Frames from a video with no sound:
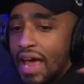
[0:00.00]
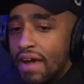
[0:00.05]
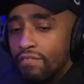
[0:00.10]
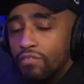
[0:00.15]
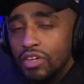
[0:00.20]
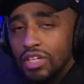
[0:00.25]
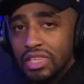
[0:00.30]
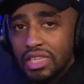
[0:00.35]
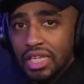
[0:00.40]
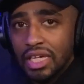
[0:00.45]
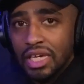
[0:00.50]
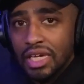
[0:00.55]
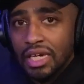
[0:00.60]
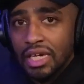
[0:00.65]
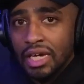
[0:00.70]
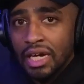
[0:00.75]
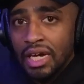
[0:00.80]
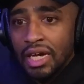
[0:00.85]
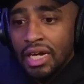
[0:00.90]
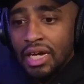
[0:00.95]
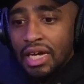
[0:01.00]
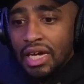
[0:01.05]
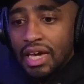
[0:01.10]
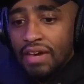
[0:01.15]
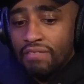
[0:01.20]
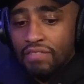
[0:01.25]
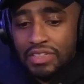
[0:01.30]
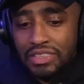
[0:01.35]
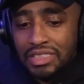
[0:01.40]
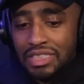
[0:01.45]
everything
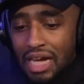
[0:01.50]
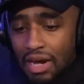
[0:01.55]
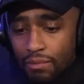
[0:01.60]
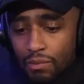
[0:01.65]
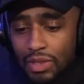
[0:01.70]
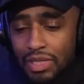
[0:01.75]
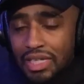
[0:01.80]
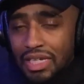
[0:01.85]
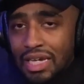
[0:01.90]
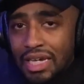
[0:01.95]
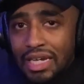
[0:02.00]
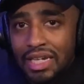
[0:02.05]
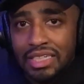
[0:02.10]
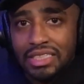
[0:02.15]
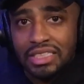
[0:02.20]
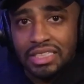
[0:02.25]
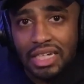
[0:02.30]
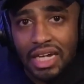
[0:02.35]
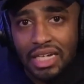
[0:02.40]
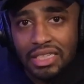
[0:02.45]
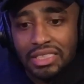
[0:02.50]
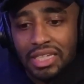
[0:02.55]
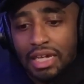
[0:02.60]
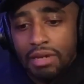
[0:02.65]
if it's not really an exchange.